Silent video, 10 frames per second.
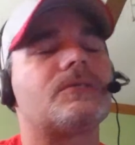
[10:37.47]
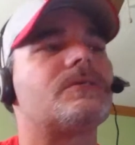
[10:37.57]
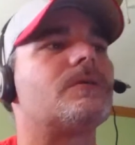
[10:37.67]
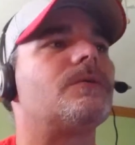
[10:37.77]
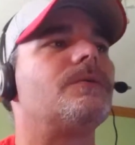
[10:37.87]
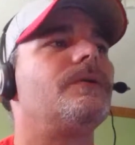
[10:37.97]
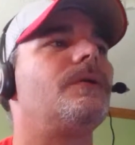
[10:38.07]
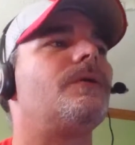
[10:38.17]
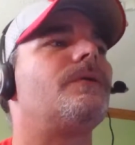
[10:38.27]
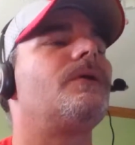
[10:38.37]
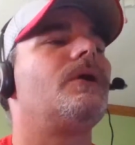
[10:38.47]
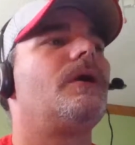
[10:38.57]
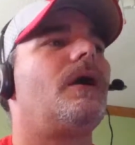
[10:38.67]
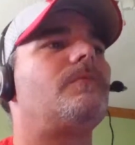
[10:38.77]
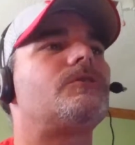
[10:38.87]
So,
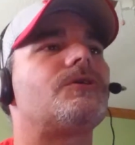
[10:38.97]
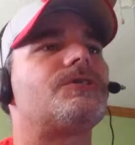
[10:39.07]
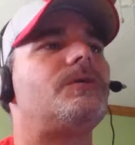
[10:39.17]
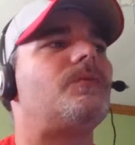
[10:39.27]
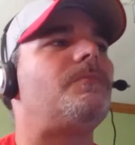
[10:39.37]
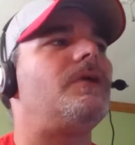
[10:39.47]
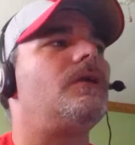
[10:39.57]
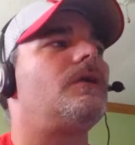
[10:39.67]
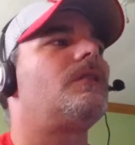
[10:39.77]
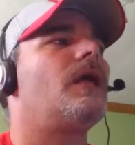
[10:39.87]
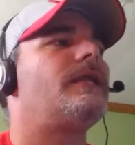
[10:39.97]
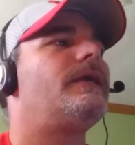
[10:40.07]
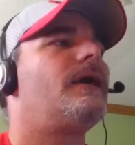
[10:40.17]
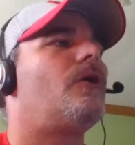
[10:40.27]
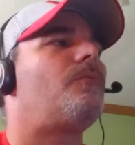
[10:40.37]
I'm sure she would be glad
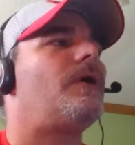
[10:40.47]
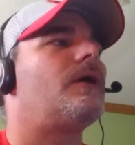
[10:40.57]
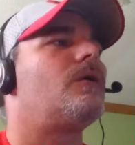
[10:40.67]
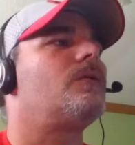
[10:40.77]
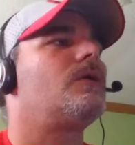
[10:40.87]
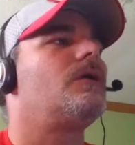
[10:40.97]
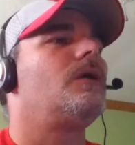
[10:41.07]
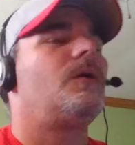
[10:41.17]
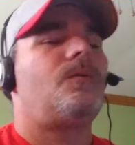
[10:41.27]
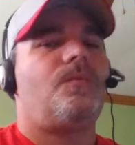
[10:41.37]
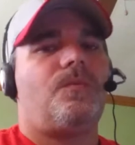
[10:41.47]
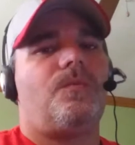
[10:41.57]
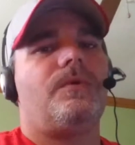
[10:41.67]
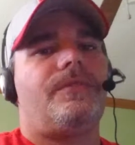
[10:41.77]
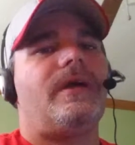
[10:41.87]
to help out
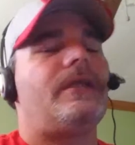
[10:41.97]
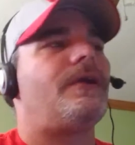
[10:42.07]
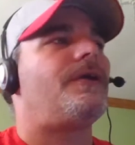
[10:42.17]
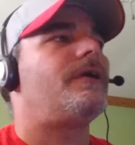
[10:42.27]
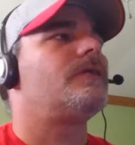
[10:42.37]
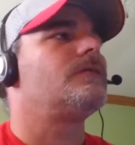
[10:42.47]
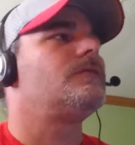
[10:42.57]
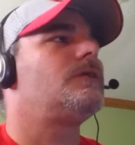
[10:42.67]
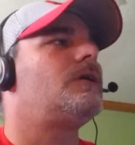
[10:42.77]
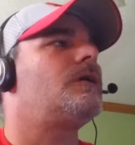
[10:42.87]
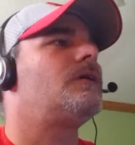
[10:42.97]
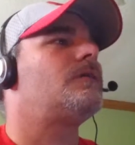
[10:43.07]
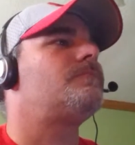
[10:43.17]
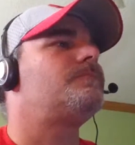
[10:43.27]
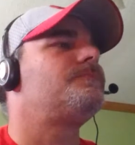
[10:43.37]
with that area.
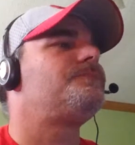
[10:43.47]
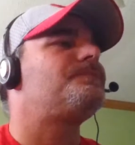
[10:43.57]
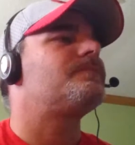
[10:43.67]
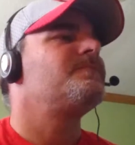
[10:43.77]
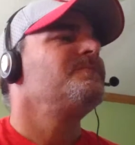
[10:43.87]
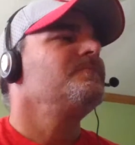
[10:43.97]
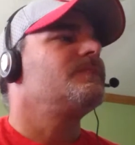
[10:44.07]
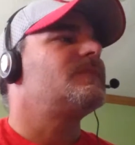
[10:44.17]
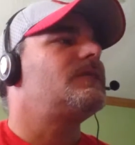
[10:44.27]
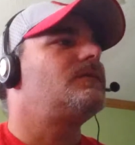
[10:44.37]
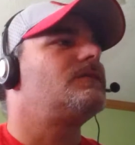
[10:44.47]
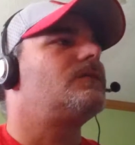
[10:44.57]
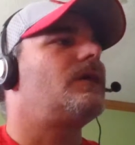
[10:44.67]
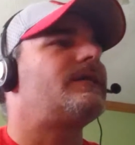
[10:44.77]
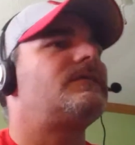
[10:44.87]
Um,
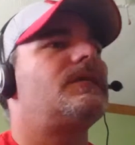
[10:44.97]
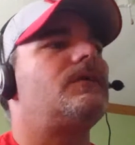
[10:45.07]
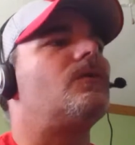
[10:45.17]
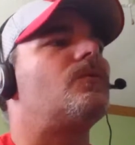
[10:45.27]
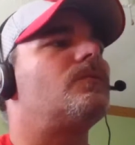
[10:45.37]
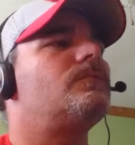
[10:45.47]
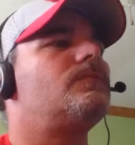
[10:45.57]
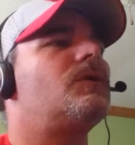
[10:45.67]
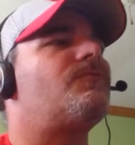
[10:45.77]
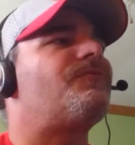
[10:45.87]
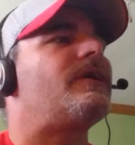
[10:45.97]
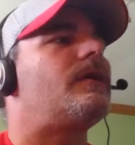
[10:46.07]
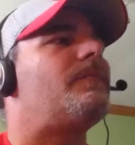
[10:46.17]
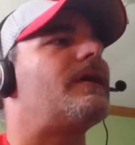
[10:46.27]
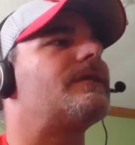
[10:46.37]
so like I said, don't
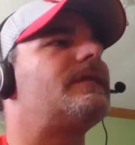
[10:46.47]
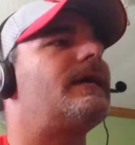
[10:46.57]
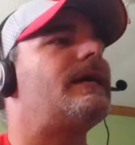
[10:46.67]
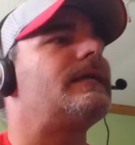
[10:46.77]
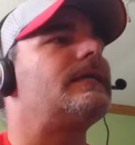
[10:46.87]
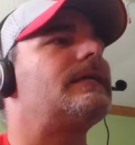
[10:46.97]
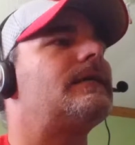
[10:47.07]
forget about that.